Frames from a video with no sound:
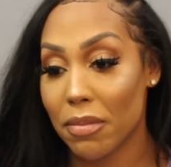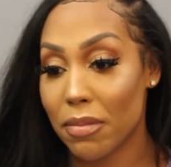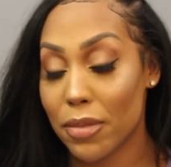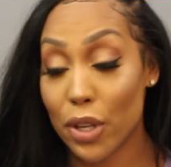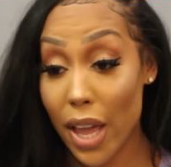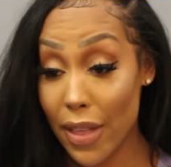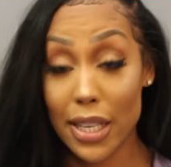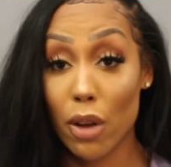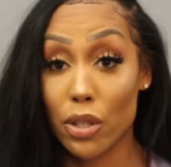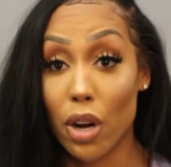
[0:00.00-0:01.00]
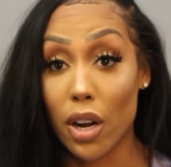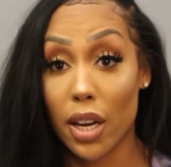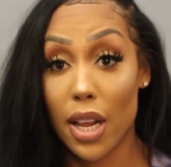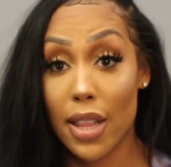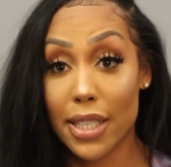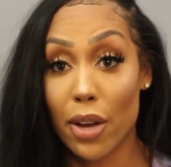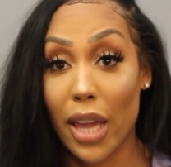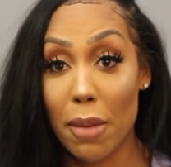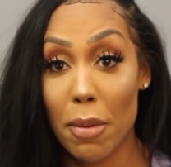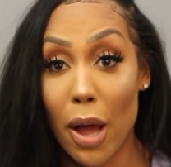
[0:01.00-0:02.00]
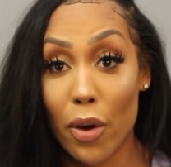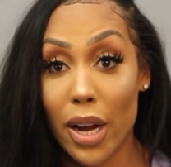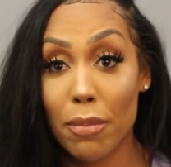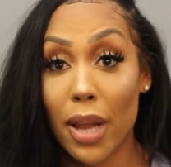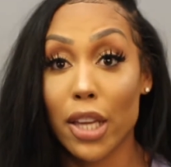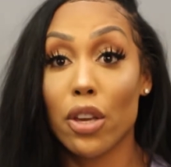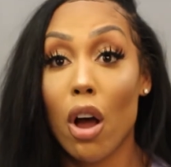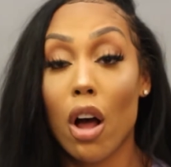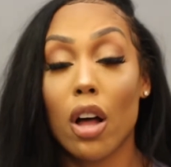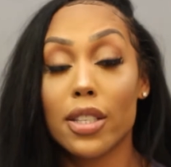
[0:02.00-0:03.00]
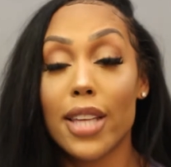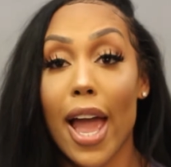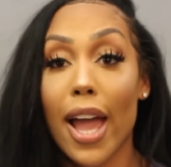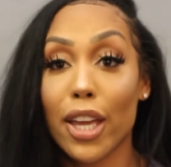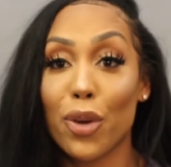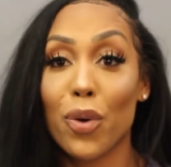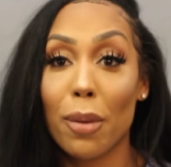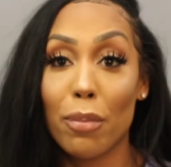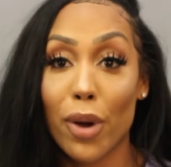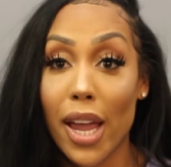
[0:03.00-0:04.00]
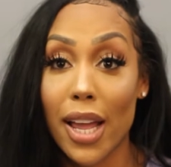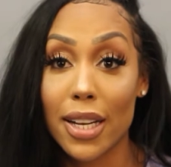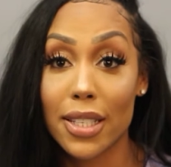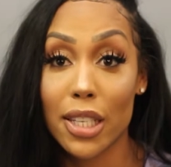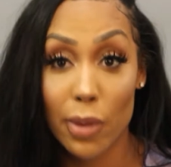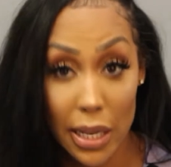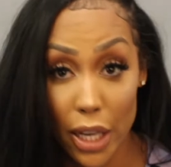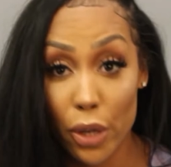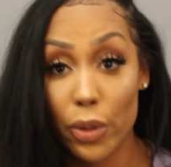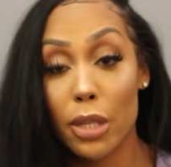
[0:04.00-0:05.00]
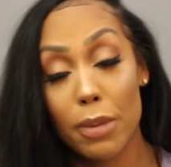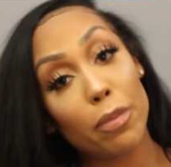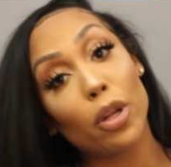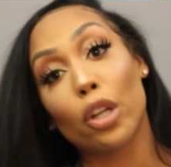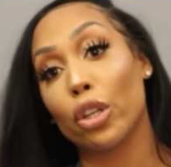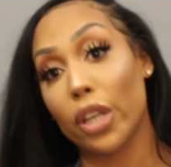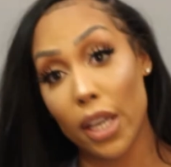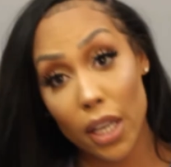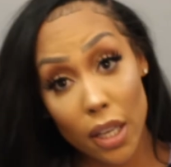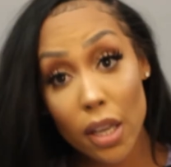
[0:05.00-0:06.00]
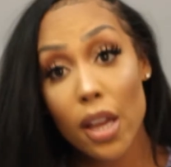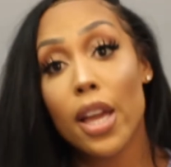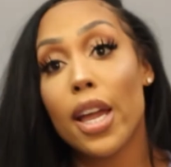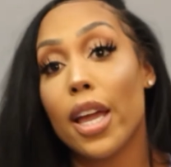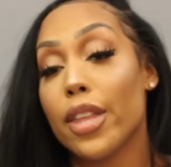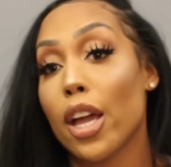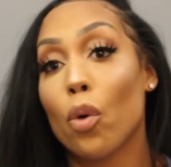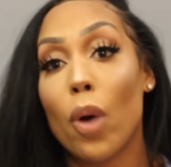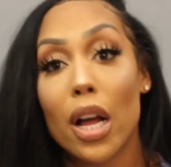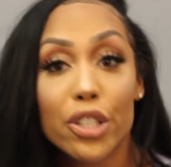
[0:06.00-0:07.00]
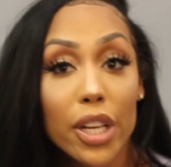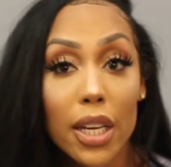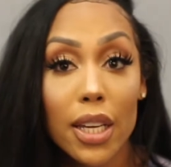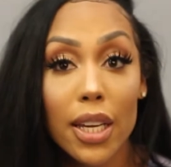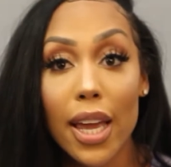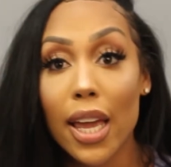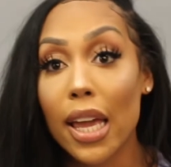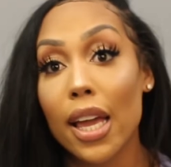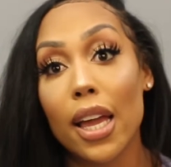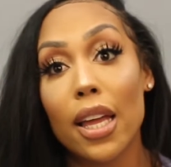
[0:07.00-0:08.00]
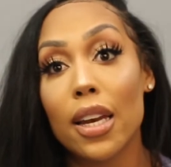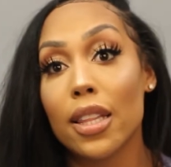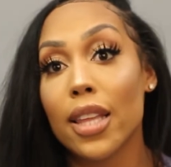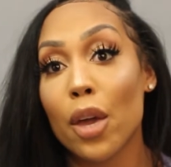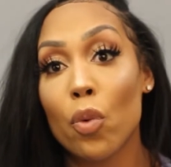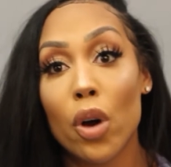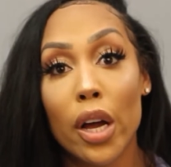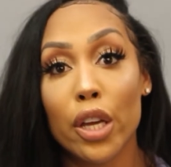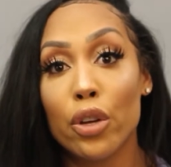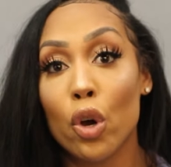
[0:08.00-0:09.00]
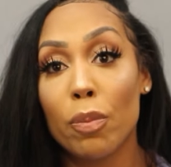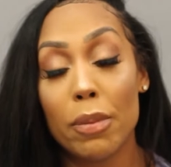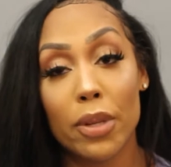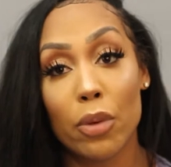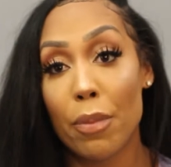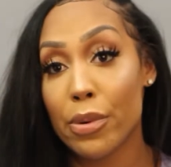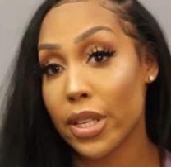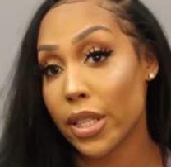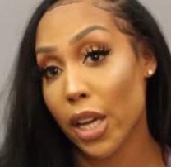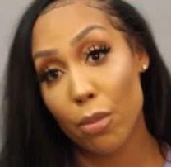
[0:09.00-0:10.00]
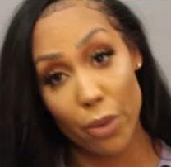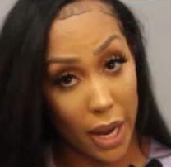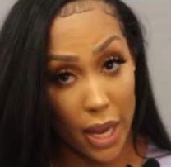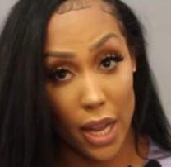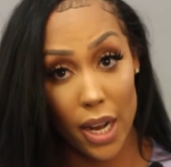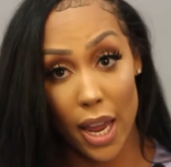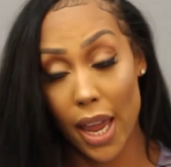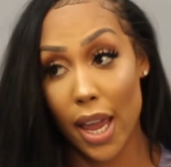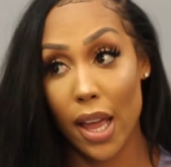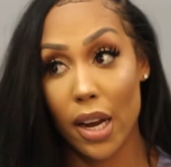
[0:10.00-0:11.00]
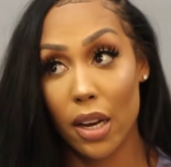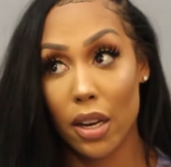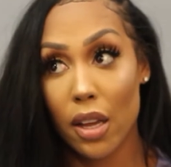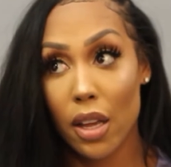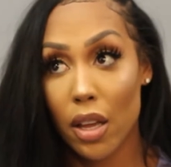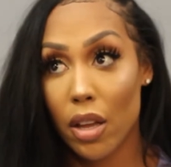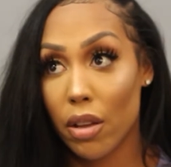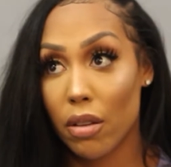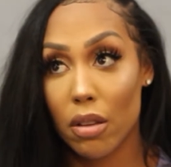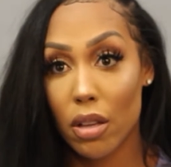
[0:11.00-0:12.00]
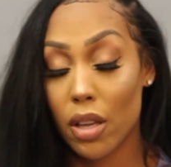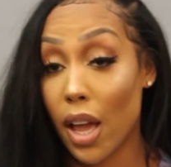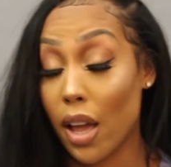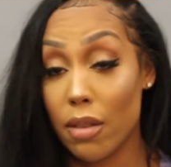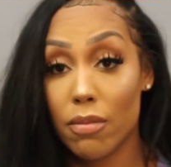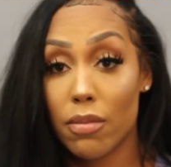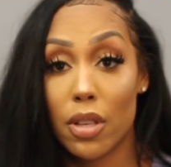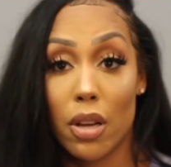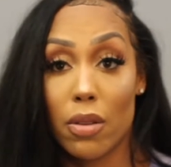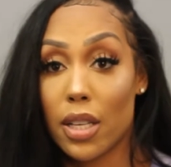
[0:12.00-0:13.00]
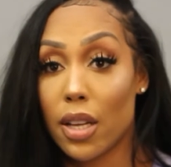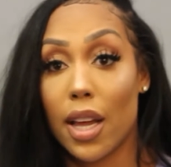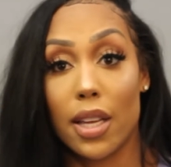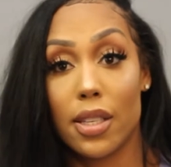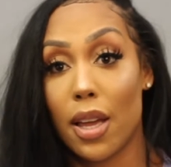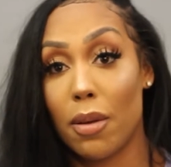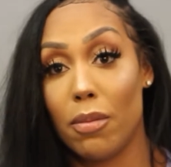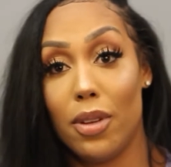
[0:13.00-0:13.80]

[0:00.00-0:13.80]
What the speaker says: So yeah, that's how it started, and that's how it came about. And I'm like, y'all tag your brands, because when I tell you these people are looking and they are watching, and they want, you know, people that represent their brand, and yeah, so that's all I can say.